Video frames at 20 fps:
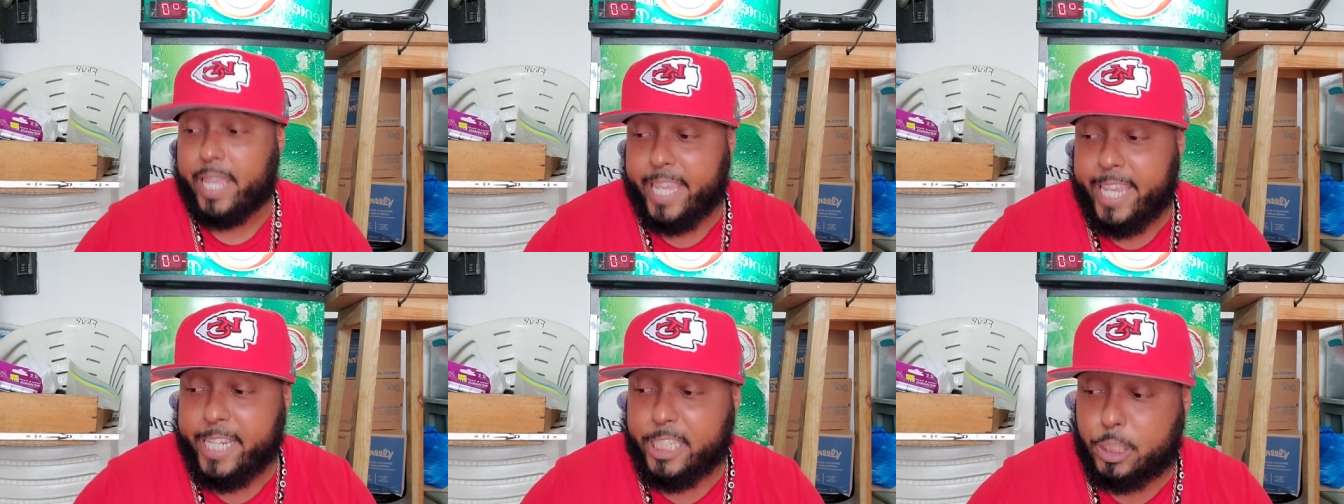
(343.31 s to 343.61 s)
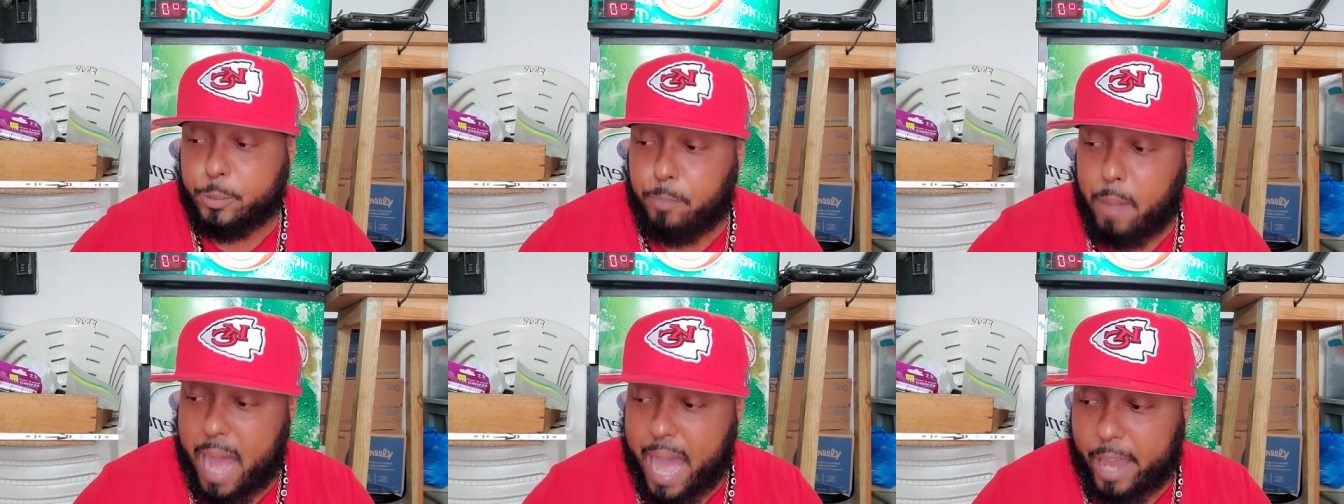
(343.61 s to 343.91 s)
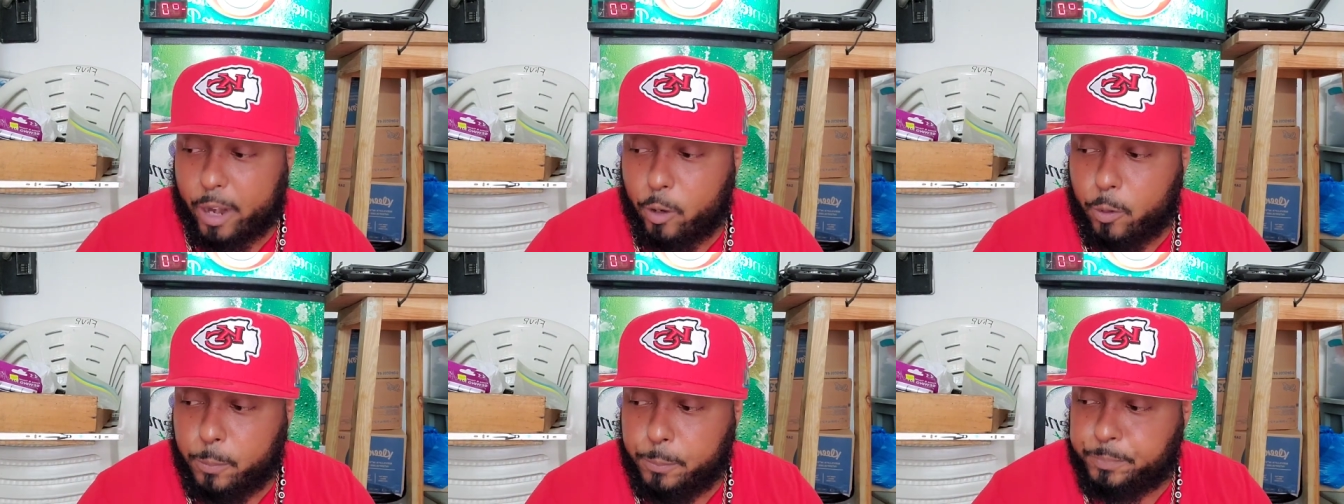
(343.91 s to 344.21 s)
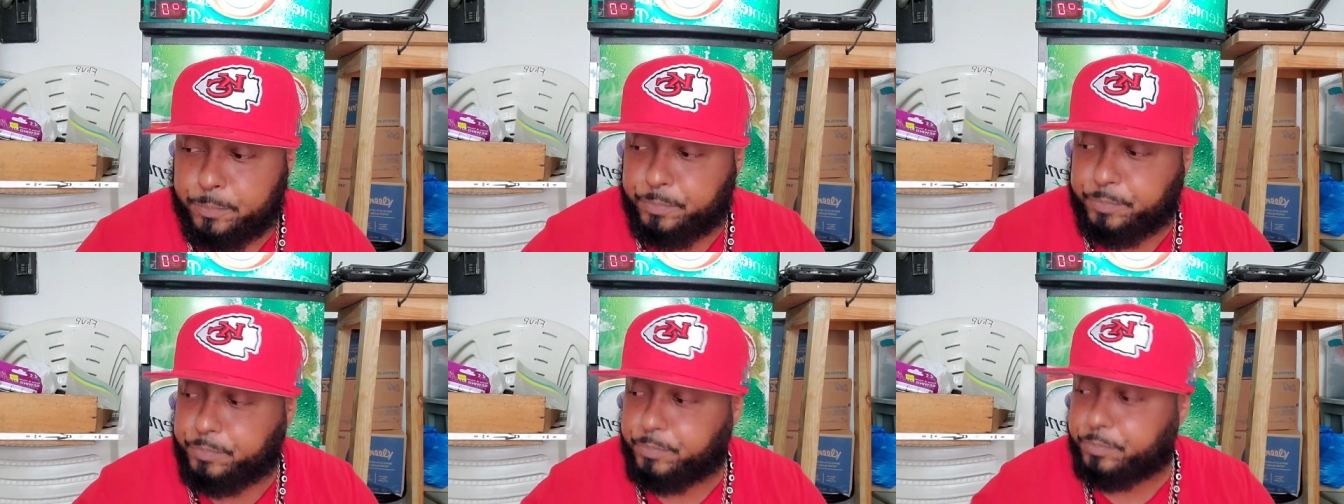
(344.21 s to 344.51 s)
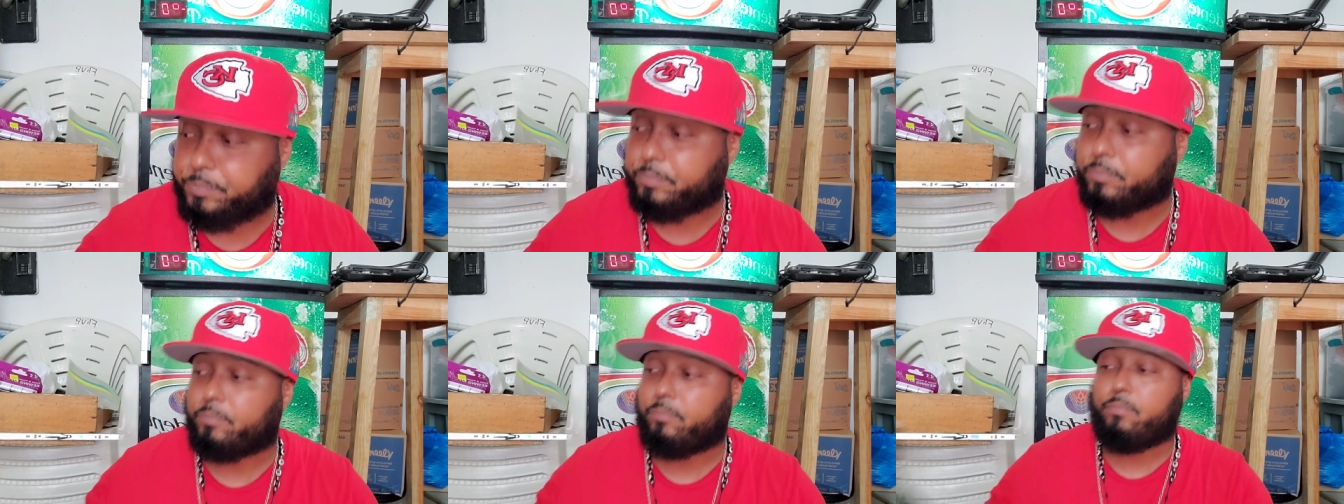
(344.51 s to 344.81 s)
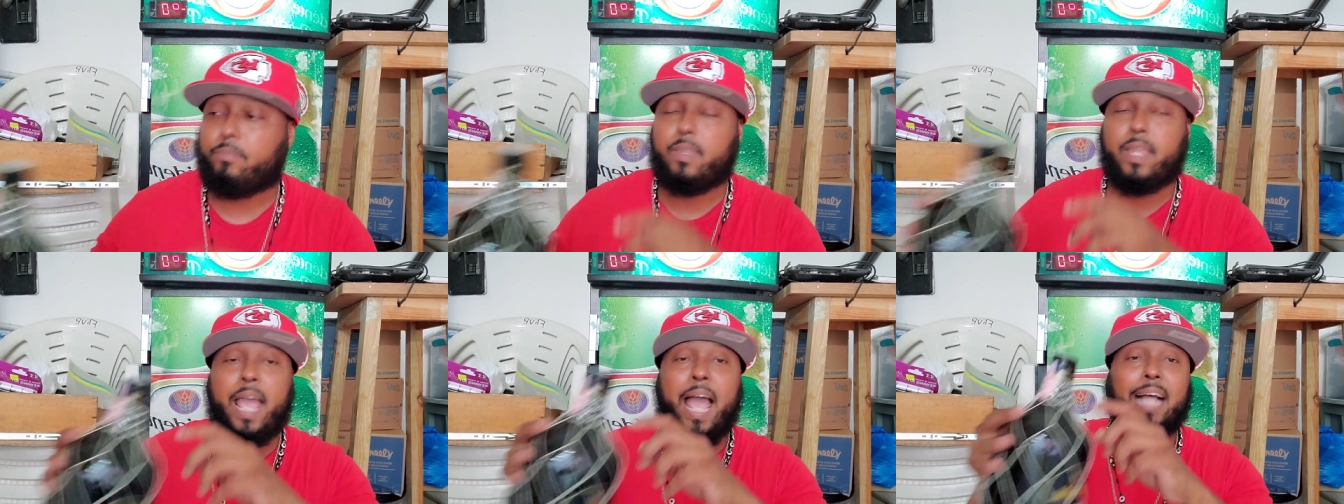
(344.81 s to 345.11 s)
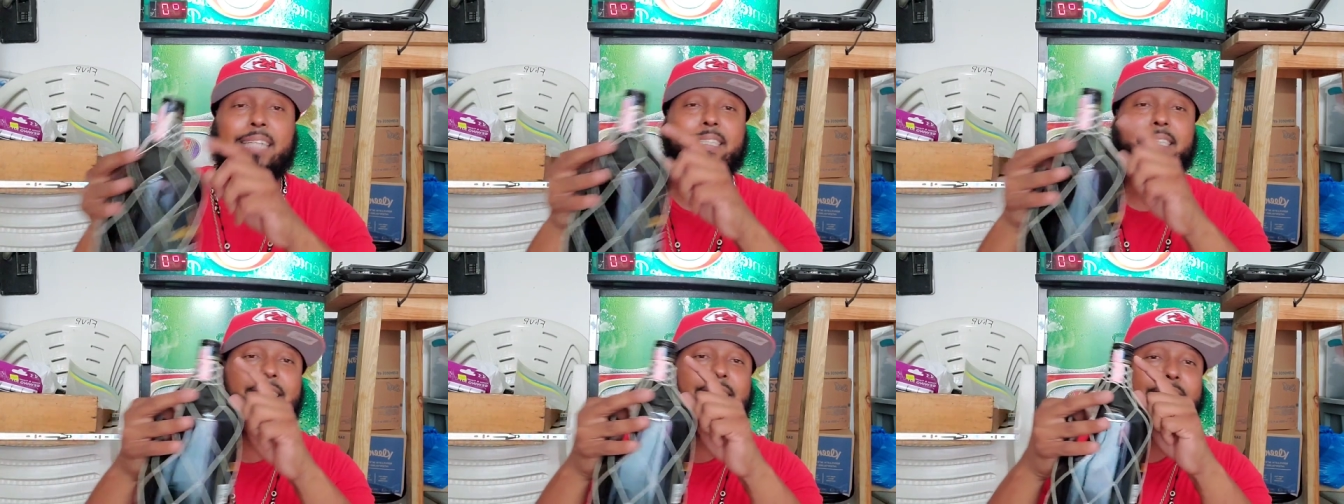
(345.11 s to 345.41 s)
Each bottle
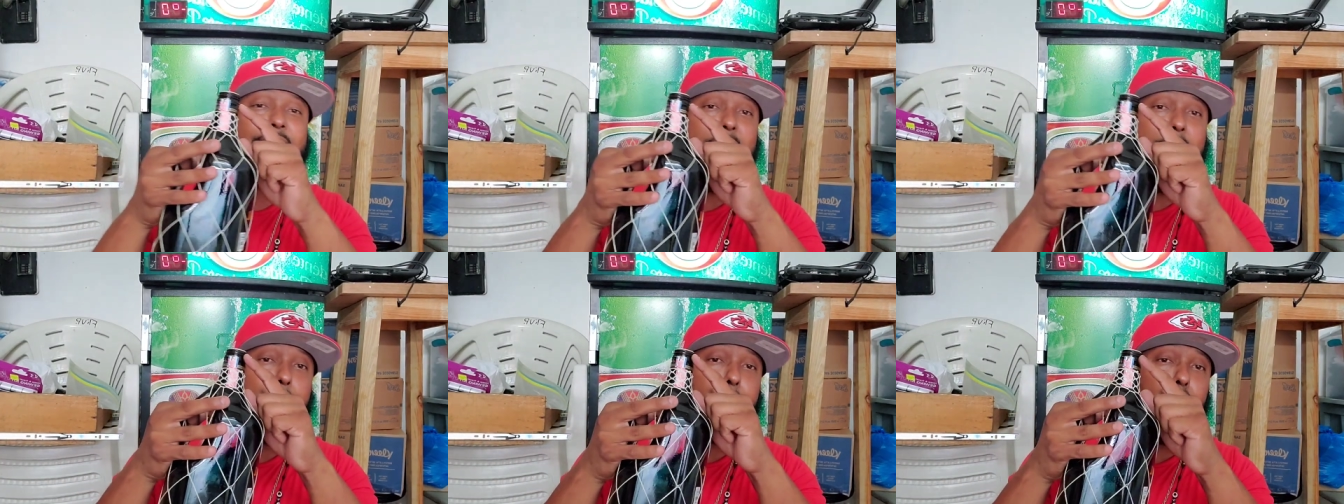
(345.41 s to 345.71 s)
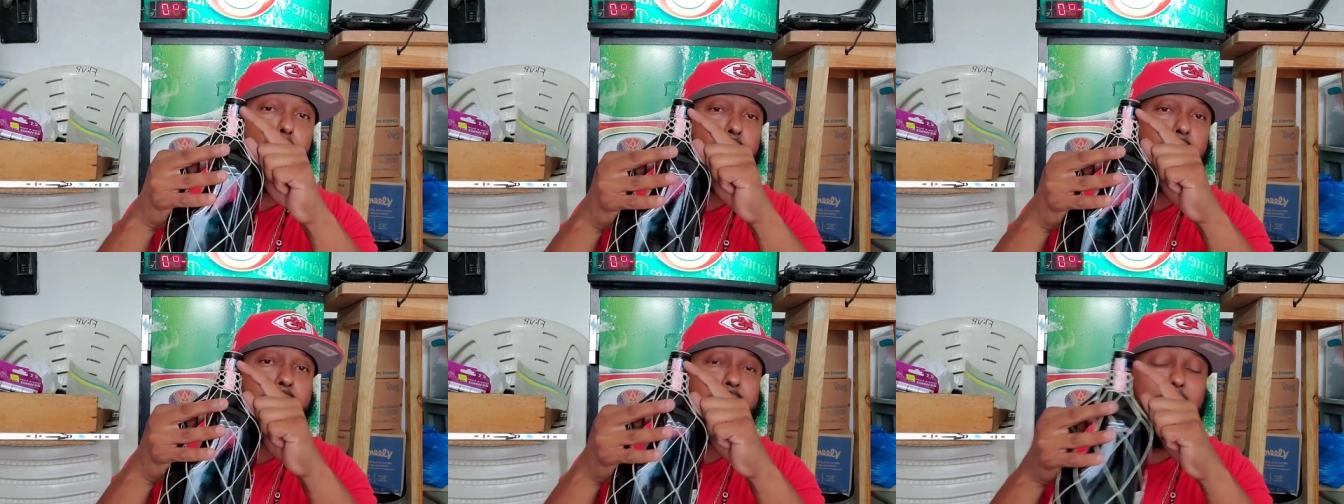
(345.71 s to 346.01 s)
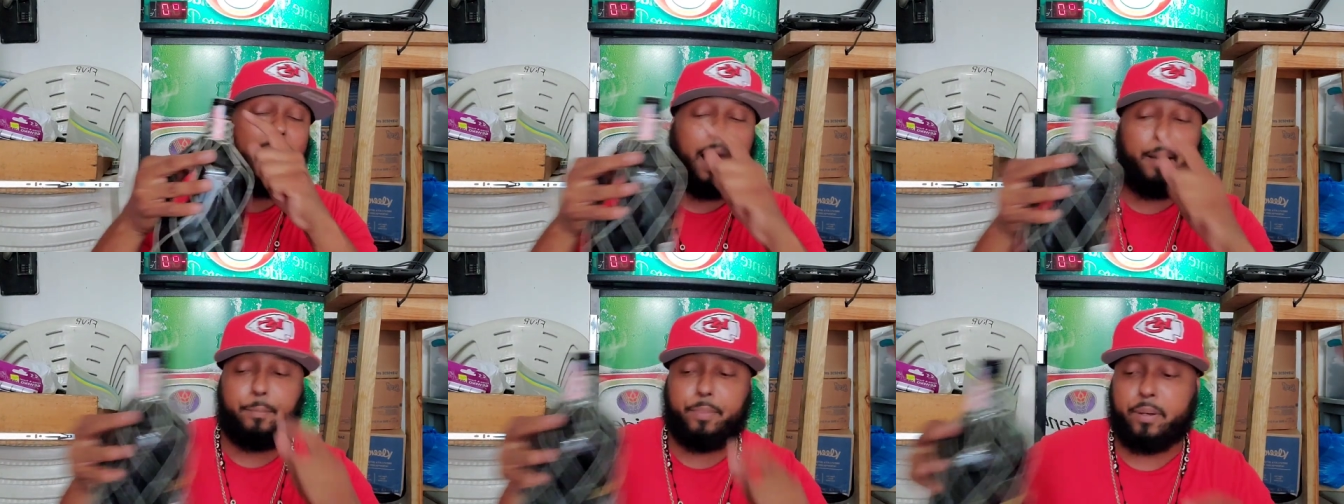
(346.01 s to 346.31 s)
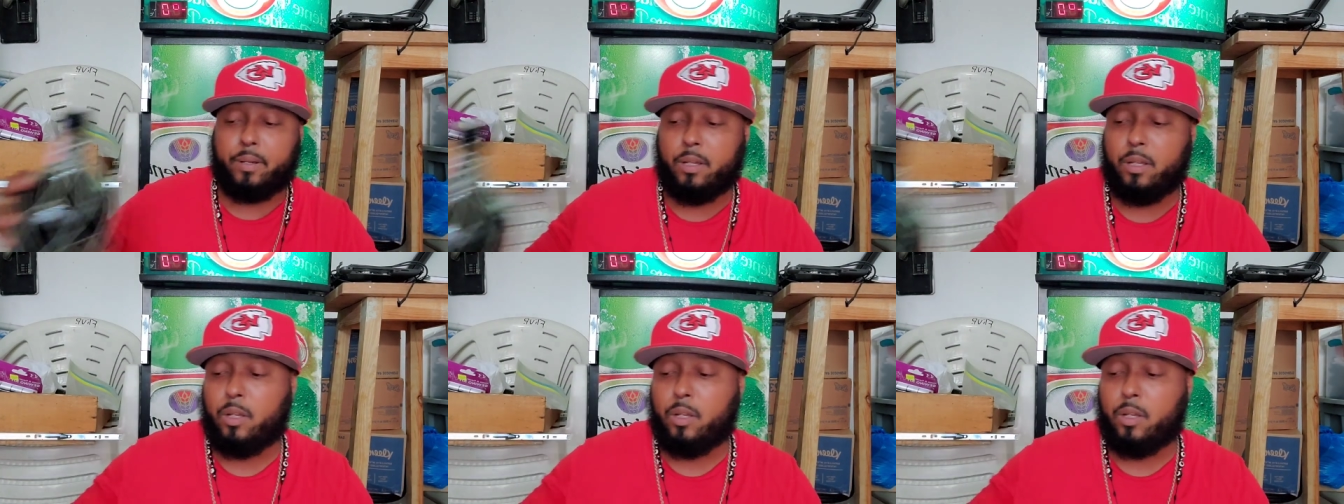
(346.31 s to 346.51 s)
has a stamp on the top